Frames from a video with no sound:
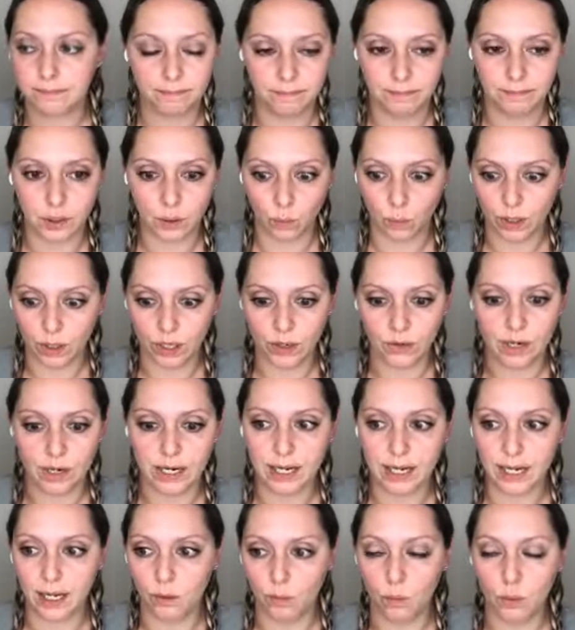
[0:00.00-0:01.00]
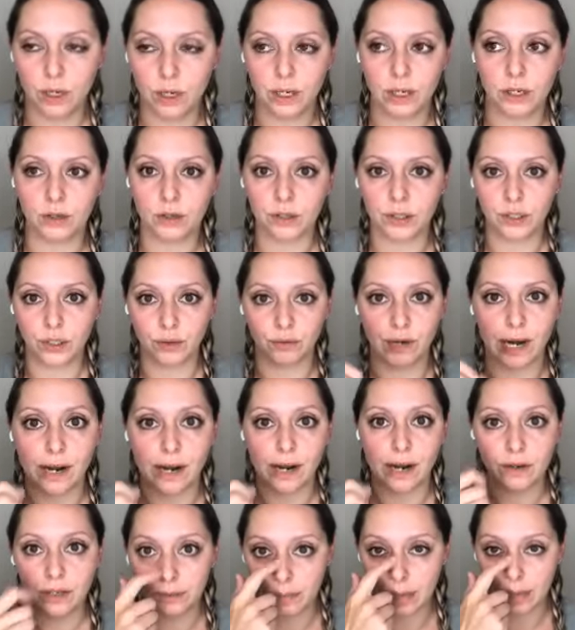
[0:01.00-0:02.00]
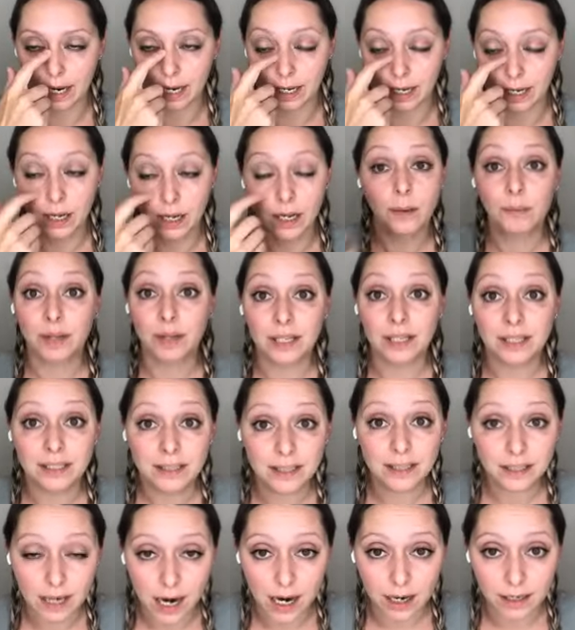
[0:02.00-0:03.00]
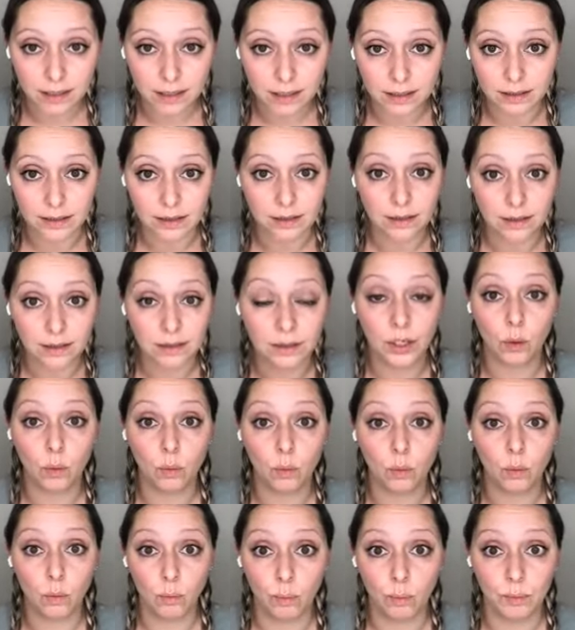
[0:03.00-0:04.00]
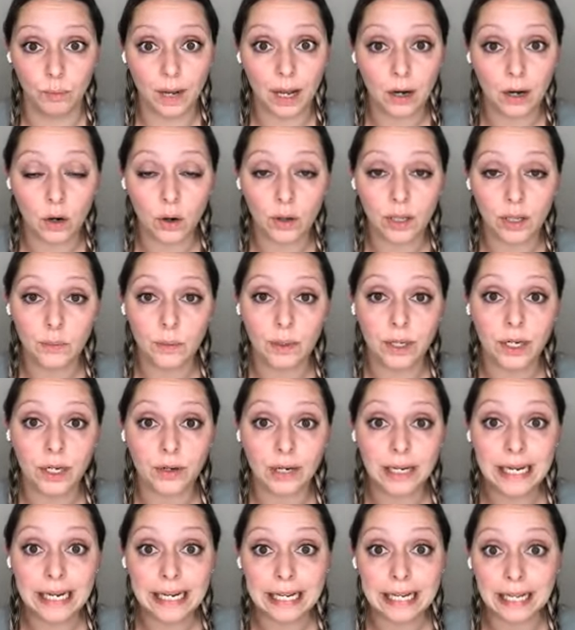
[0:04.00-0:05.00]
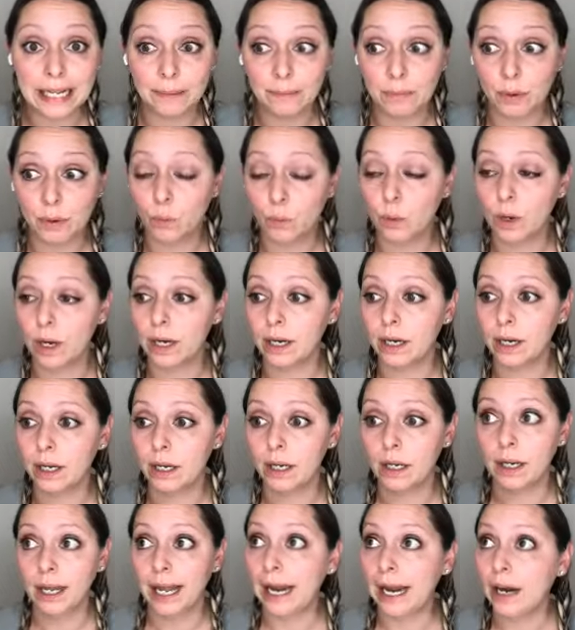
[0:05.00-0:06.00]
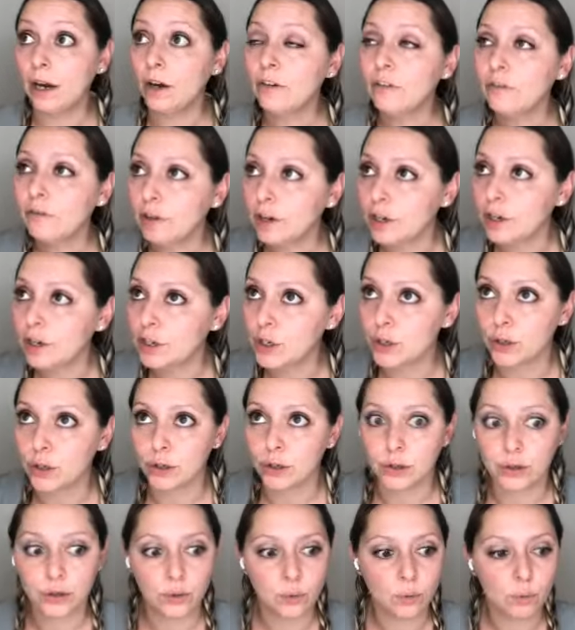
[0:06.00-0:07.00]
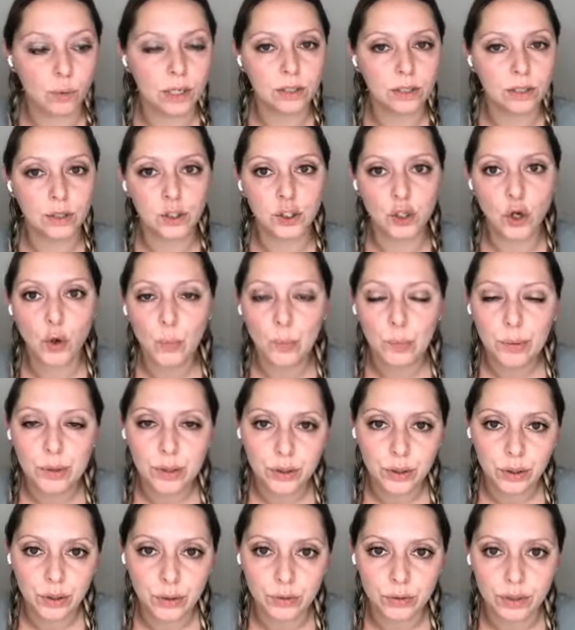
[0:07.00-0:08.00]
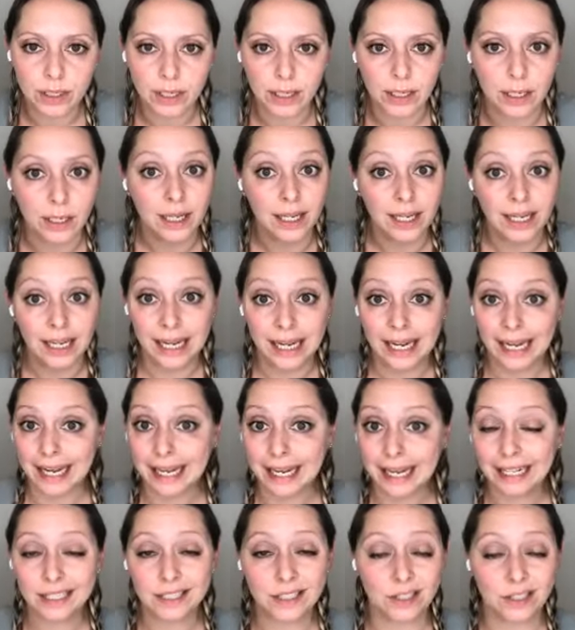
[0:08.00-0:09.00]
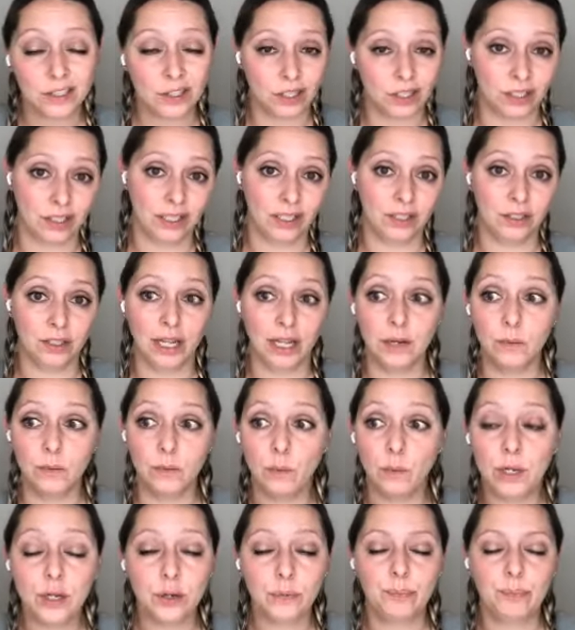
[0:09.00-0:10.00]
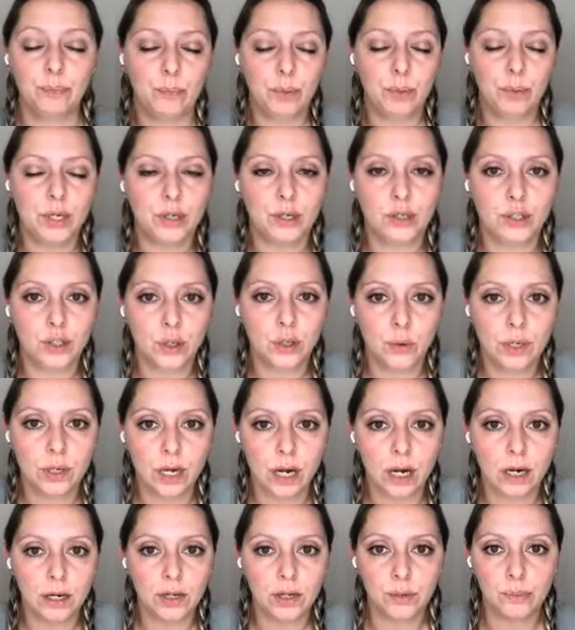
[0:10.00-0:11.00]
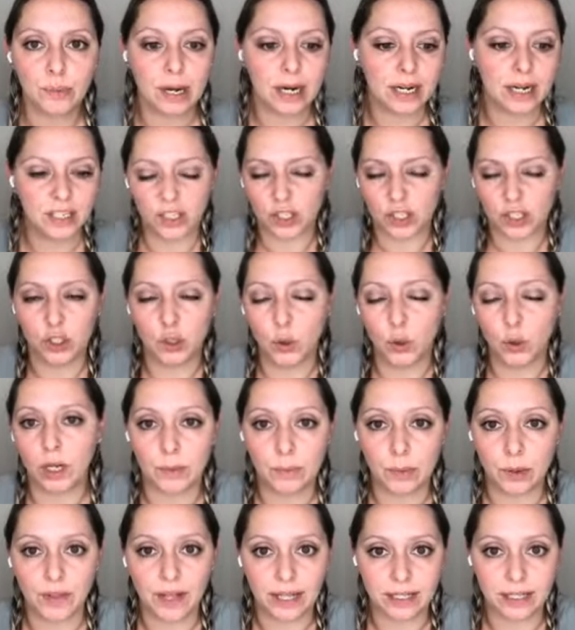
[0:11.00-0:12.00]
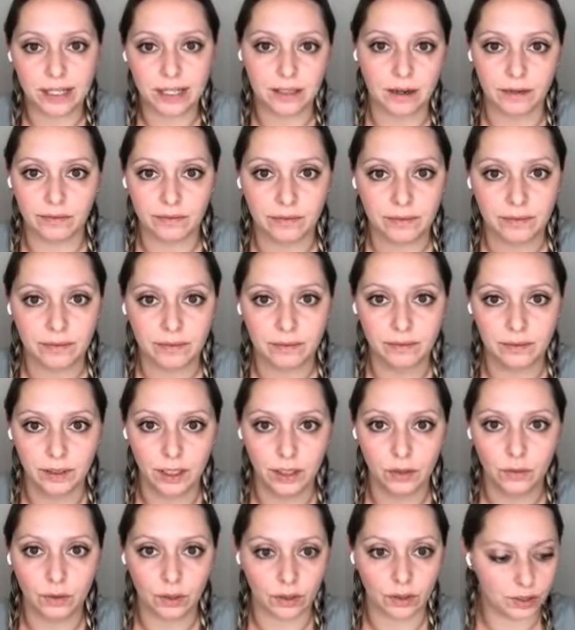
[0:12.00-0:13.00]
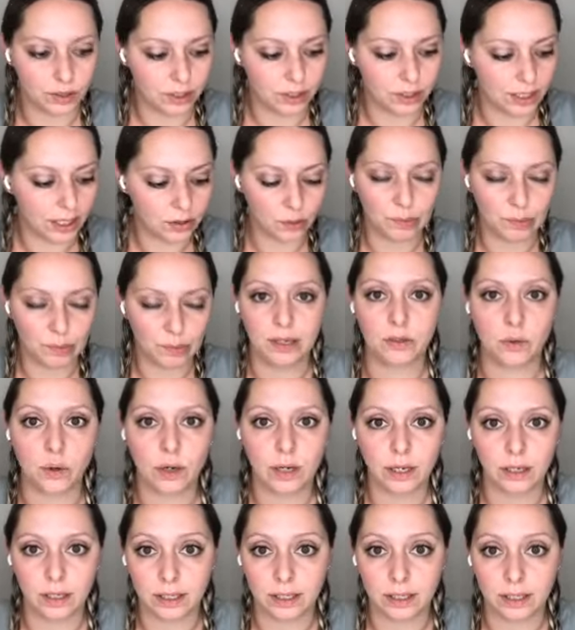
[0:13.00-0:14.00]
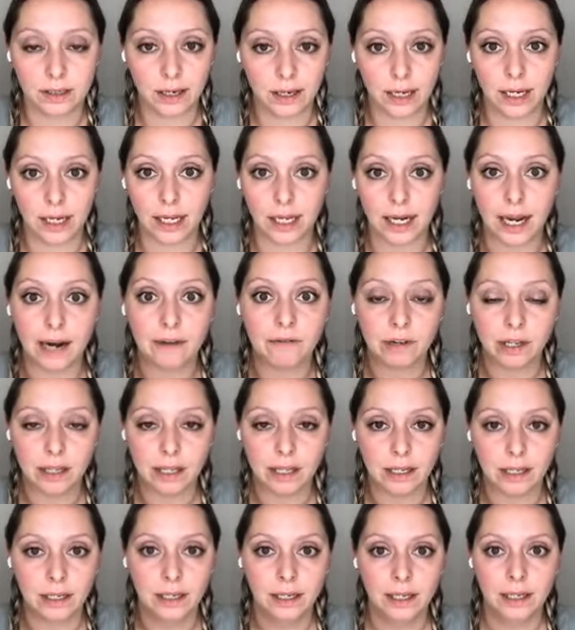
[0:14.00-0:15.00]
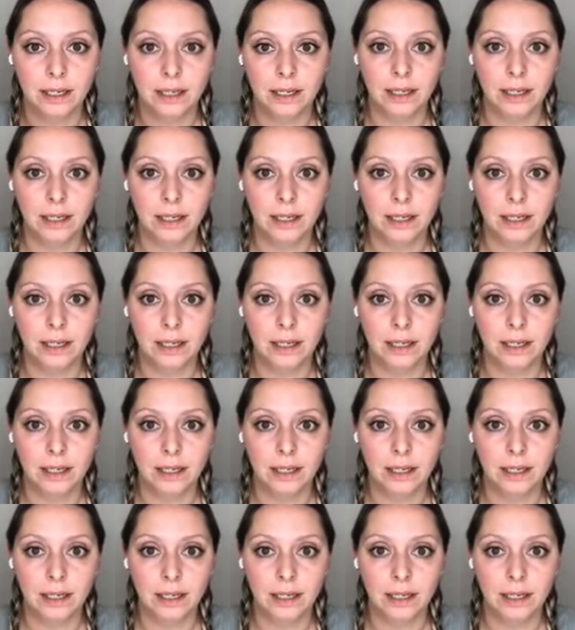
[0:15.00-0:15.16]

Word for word: you know, what you're eating and what you're surrounded by, plus the toxins, you know, not only what you're eating, but what air fresheners or what soap you're using. It's just it, and when you're when you're so young, your body's just soaking up all that stuff. You know, our skin's our biggest organ. It's sucking in everything.